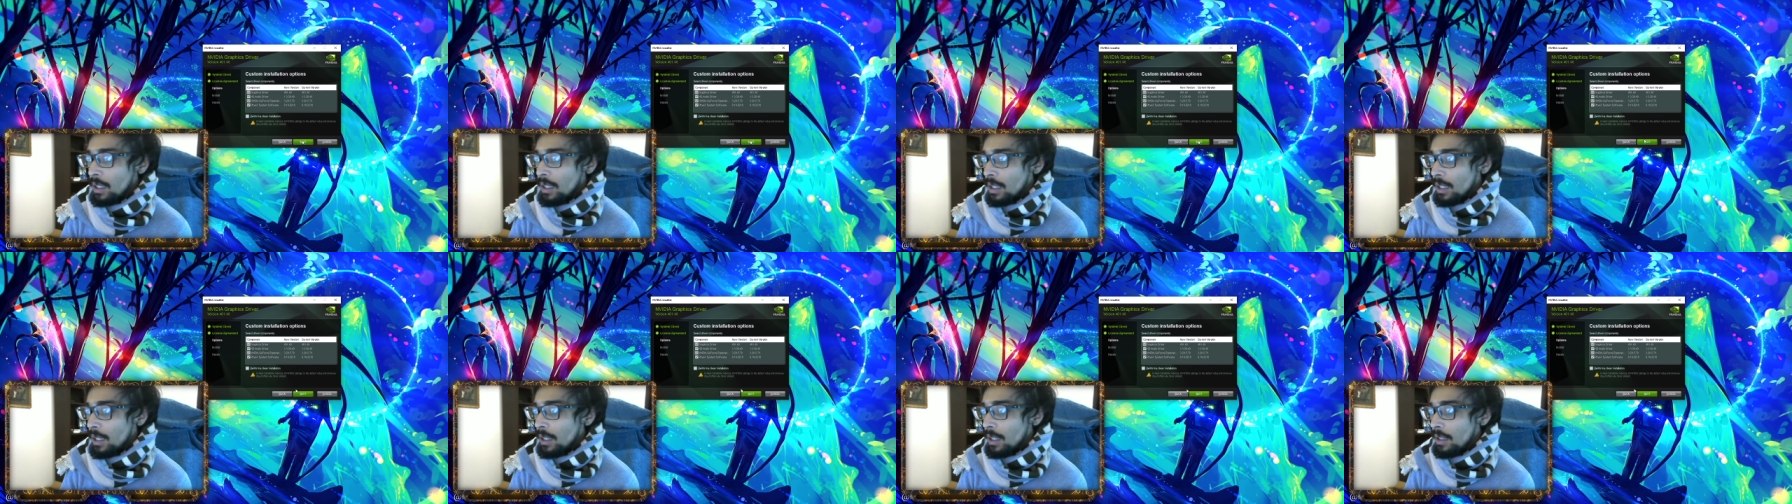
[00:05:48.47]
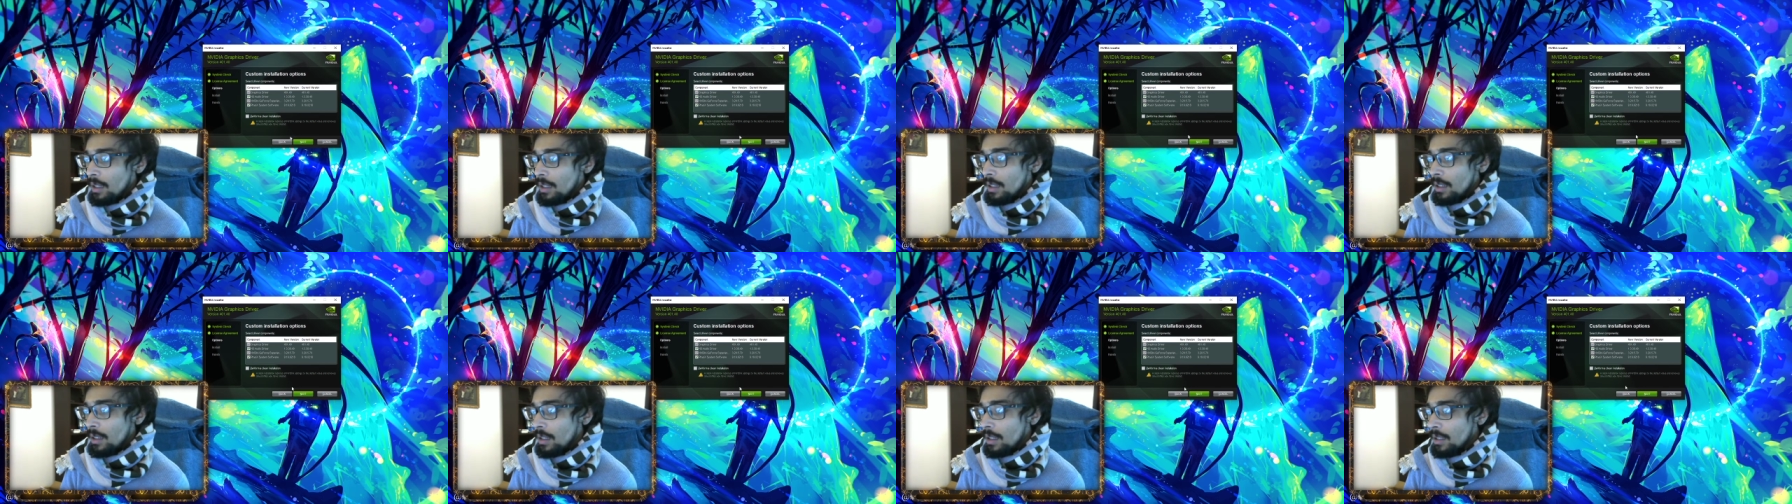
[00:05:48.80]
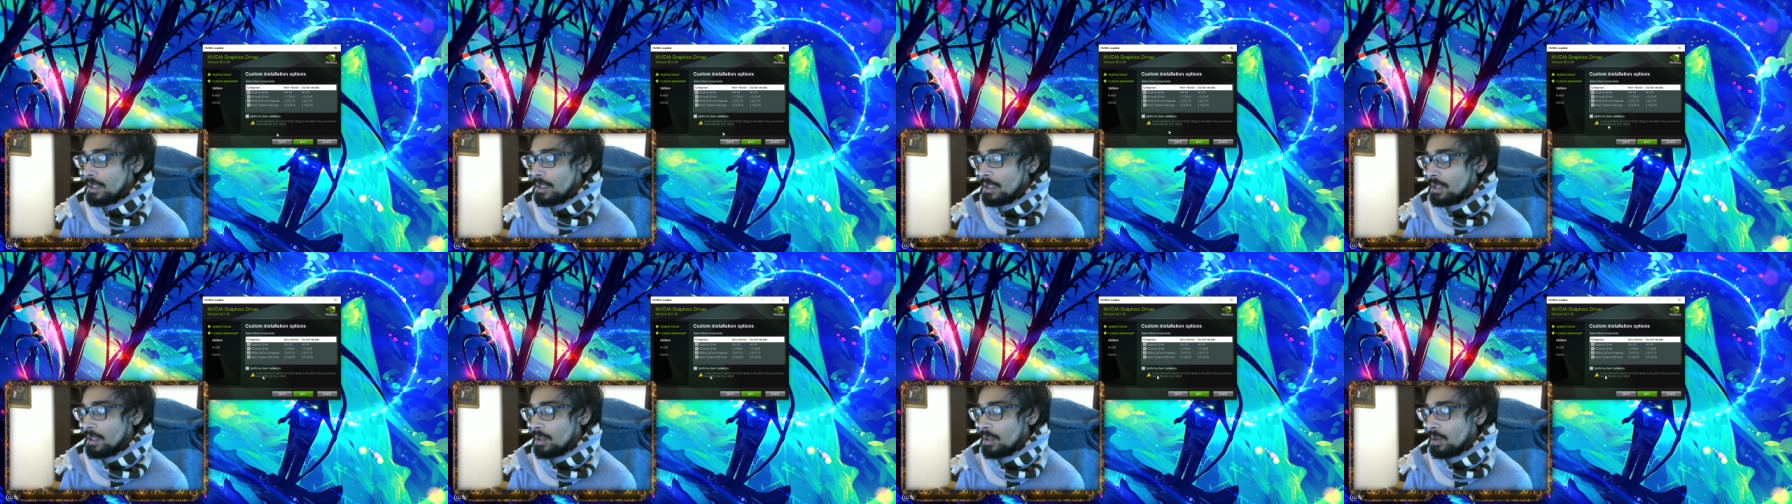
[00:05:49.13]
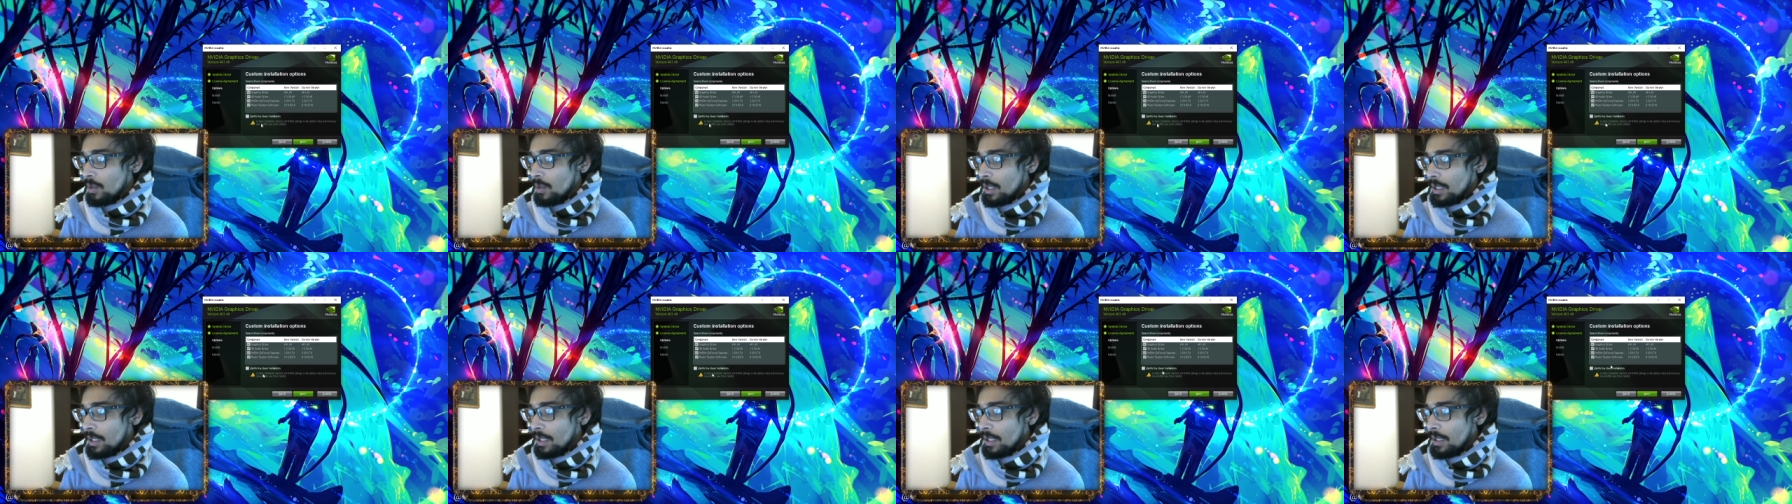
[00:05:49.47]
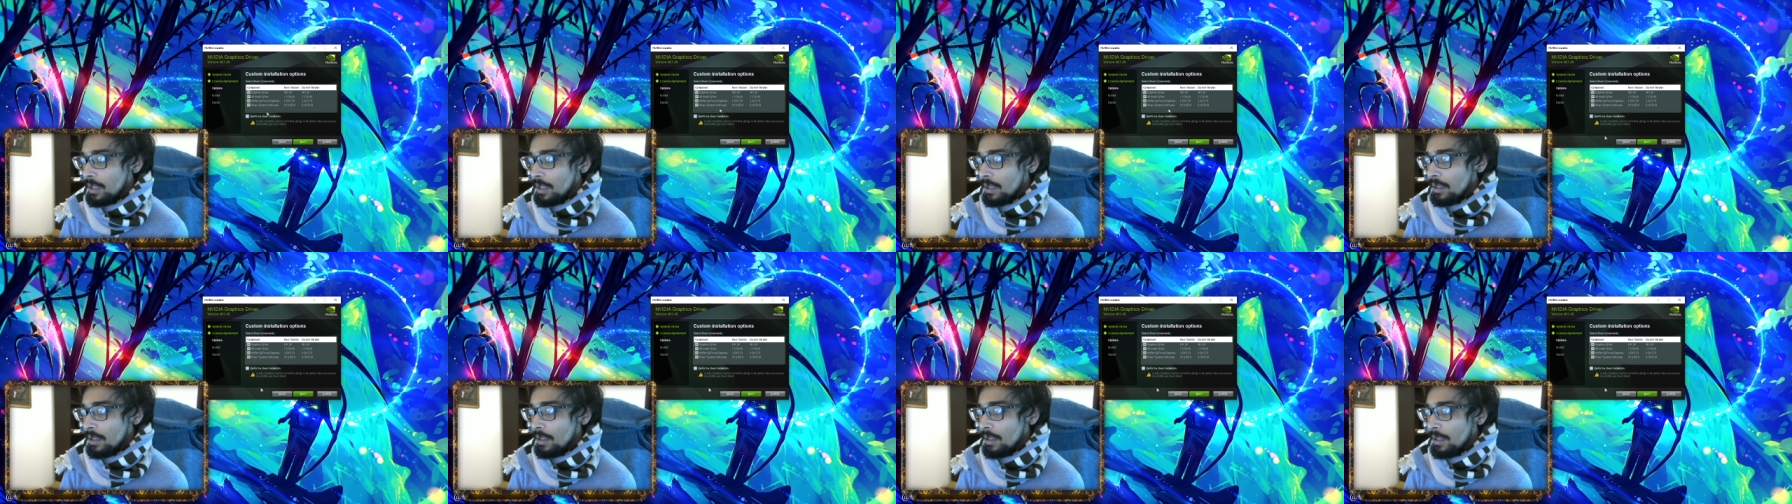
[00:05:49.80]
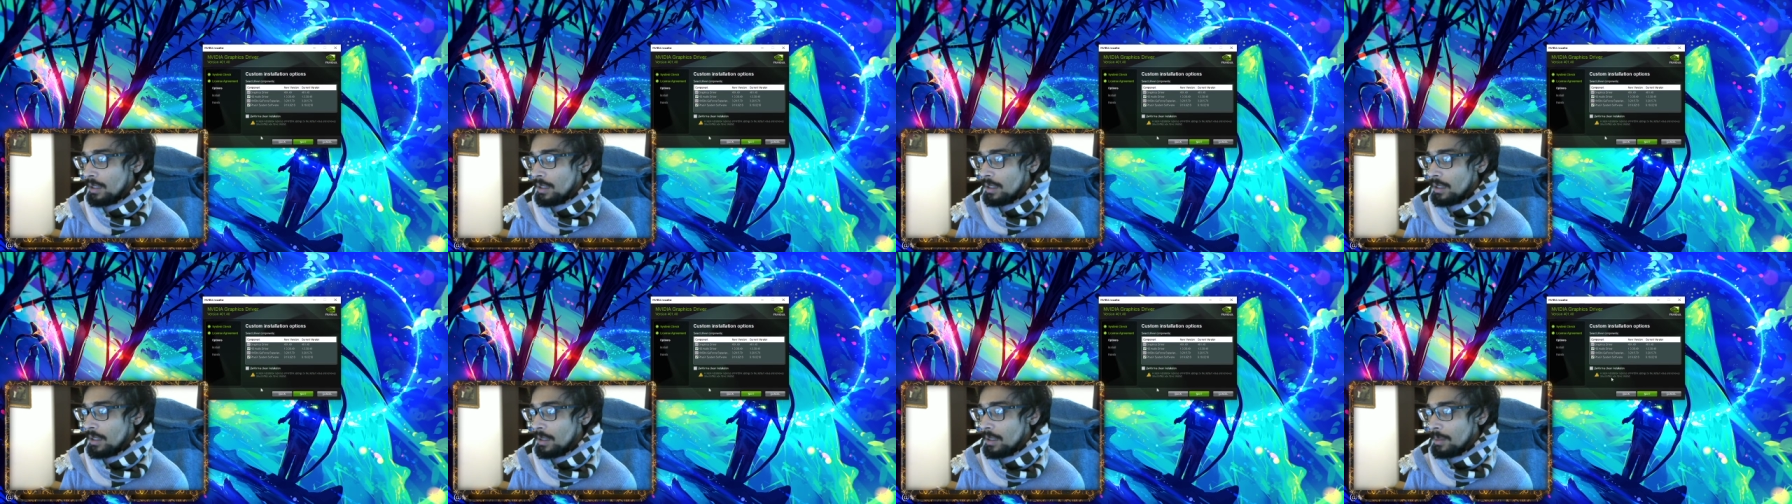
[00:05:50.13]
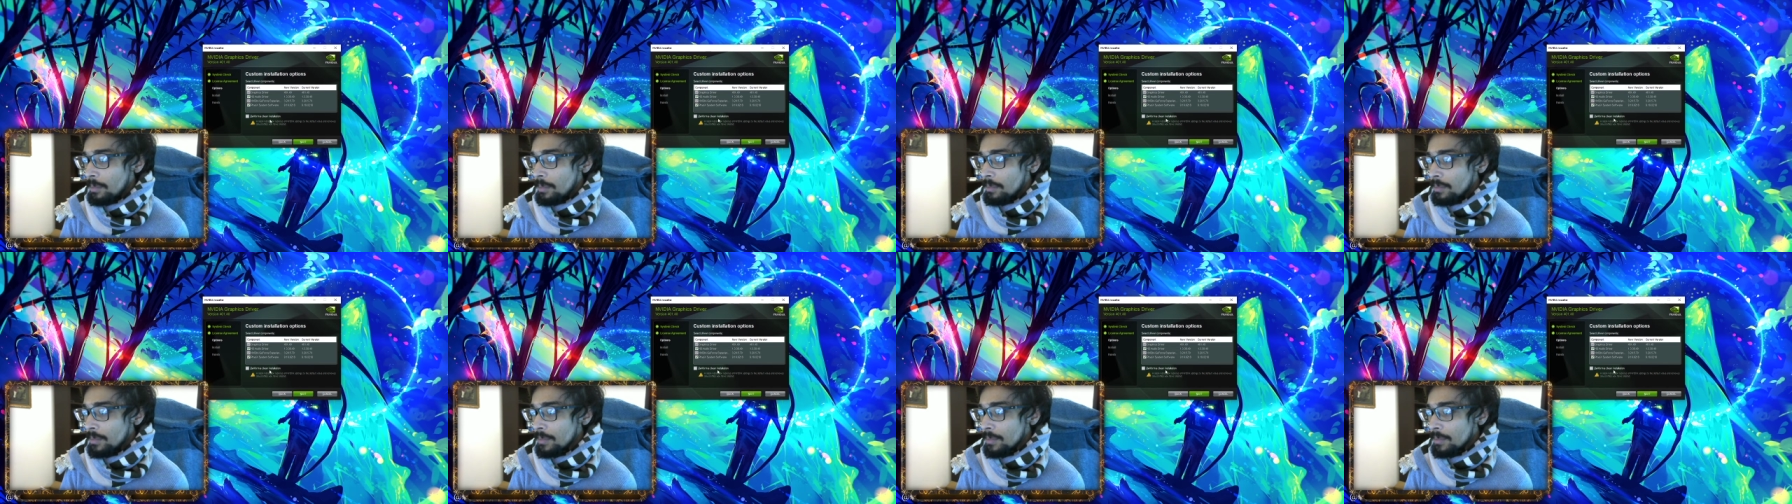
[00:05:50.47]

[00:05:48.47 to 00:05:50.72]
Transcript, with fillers: uh, nothing wrong with it um,